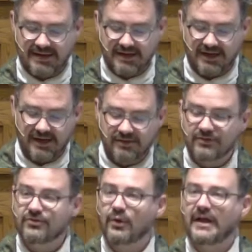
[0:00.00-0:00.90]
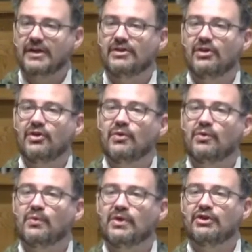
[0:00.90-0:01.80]
and so I can know
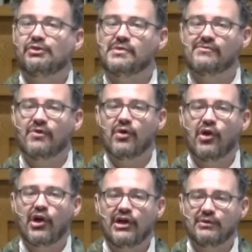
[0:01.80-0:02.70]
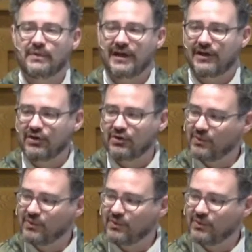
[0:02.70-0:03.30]
where to avoid when I don't